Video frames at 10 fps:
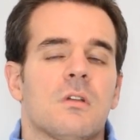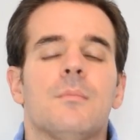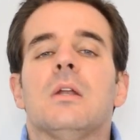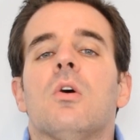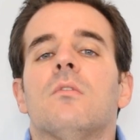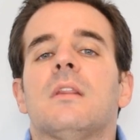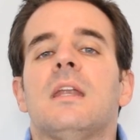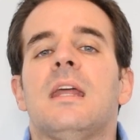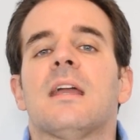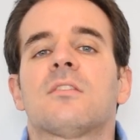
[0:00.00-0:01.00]
Over the
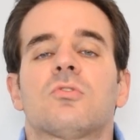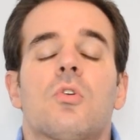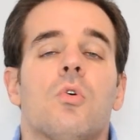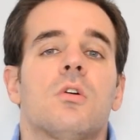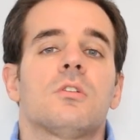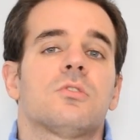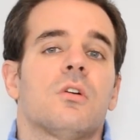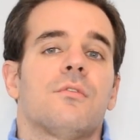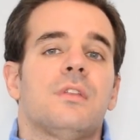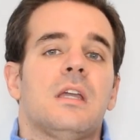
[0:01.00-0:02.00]
next course
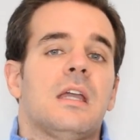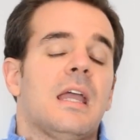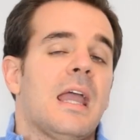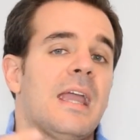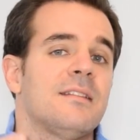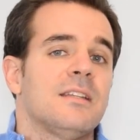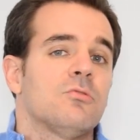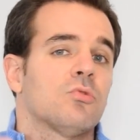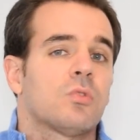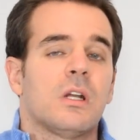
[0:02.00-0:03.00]
of the
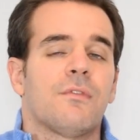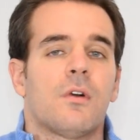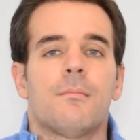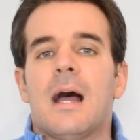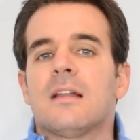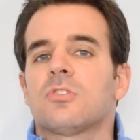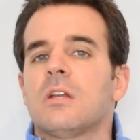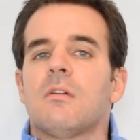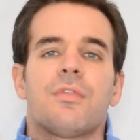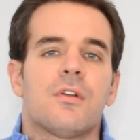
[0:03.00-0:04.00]
18 to 24 months or
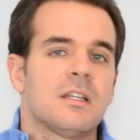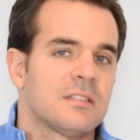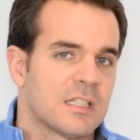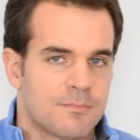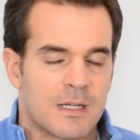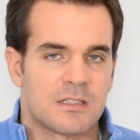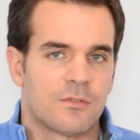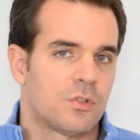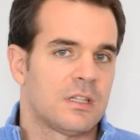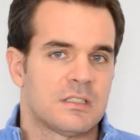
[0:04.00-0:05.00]
even 36 months
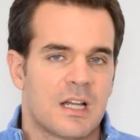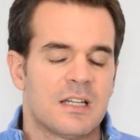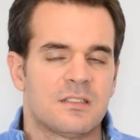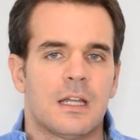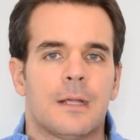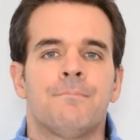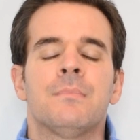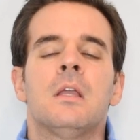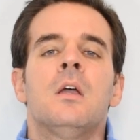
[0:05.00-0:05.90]
that we're discussing,